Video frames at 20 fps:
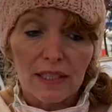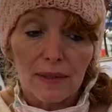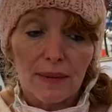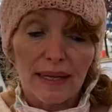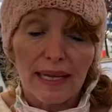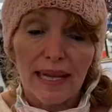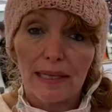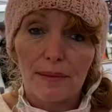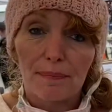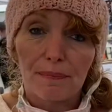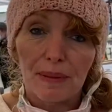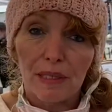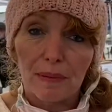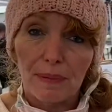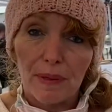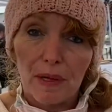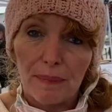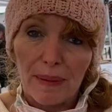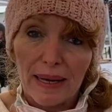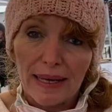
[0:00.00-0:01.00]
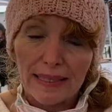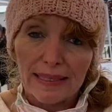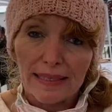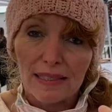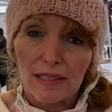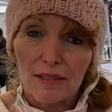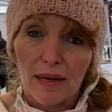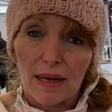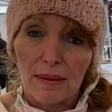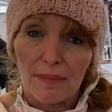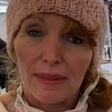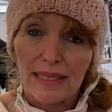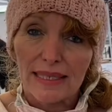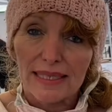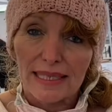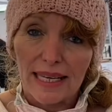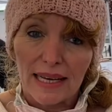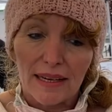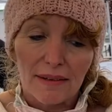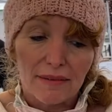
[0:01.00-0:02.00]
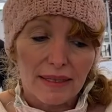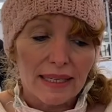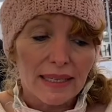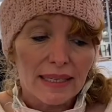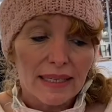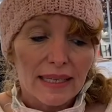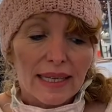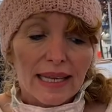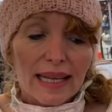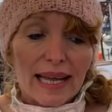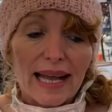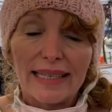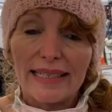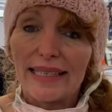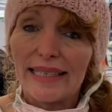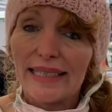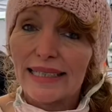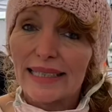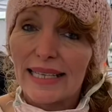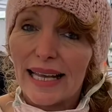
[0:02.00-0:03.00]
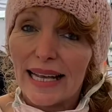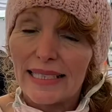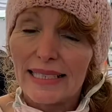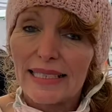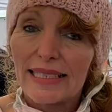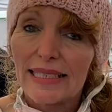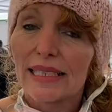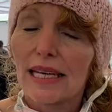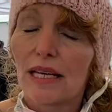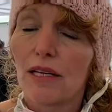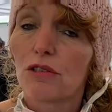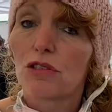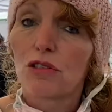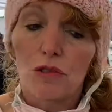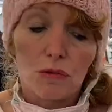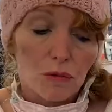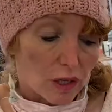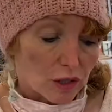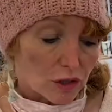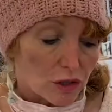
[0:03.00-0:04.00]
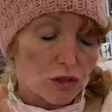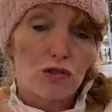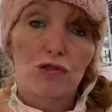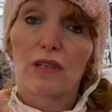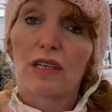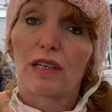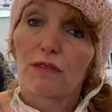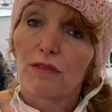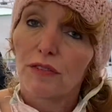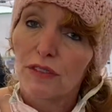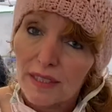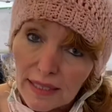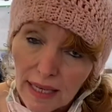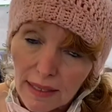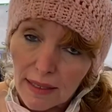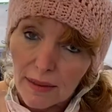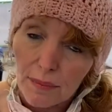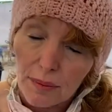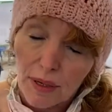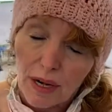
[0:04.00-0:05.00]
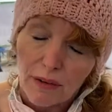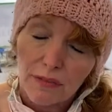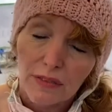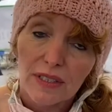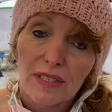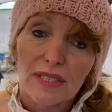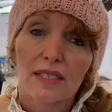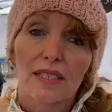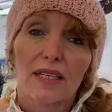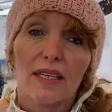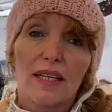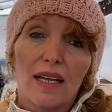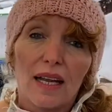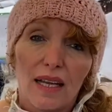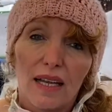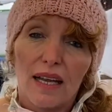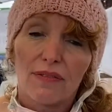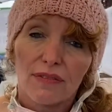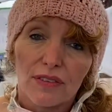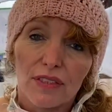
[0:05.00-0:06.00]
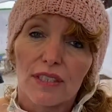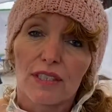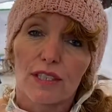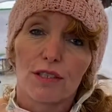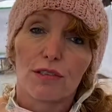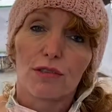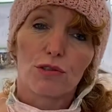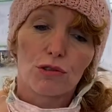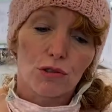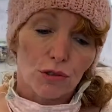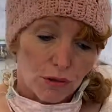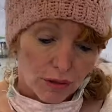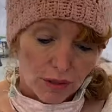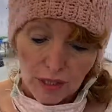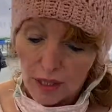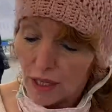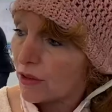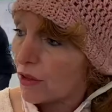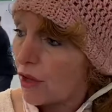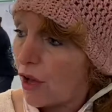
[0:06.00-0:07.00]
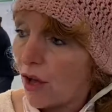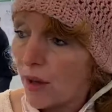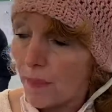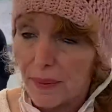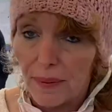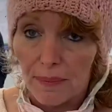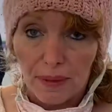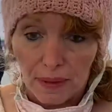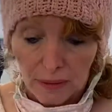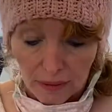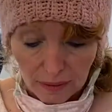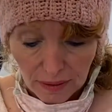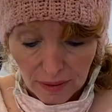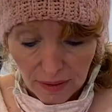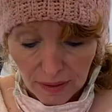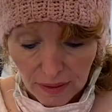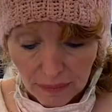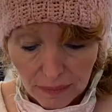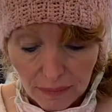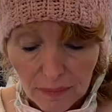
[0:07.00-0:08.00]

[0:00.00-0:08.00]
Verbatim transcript: so I had Bilbo Baggins write me a diary, and inside he tells you what to drink for second breakfast, elevenses and all the other hobbit meals.